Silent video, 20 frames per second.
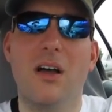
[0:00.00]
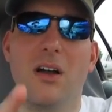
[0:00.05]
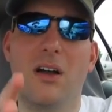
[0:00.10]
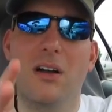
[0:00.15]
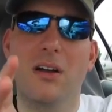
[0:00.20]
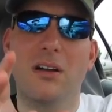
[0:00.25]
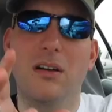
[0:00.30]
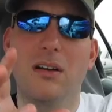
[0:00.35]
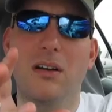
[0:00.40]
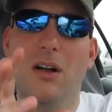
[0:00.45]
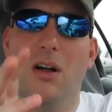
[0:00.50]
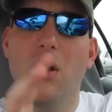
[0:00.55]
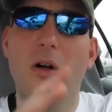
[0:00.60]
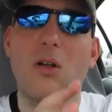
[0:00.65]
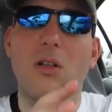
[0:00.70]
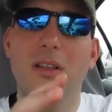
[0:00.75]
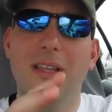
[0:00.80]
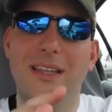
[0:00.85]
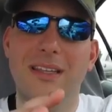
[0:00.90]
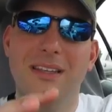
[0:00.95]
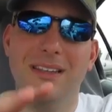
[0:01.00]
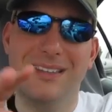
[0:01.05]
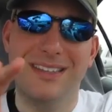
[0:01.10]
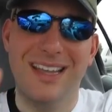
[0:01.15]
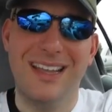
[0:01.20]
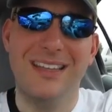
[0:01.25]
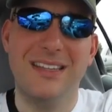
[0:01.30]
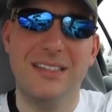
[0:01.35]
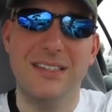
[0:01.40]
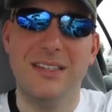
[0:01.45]
are all in a
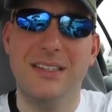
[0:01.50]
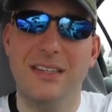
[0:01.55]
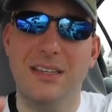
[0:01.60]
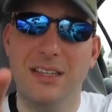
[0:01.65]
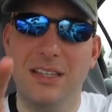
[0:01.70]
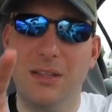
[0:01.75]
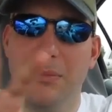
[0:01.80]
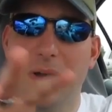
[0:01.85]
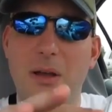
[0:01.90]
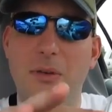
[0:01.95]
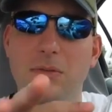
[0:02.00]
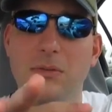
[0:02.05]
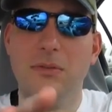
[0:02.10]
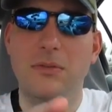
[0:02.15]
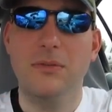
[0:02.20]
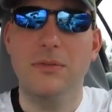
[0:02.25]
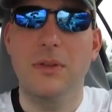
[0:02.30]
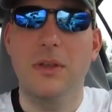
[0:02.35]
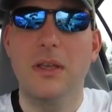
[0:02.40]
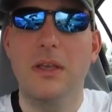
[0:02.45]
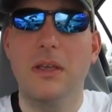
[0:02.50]
tent in the mountain.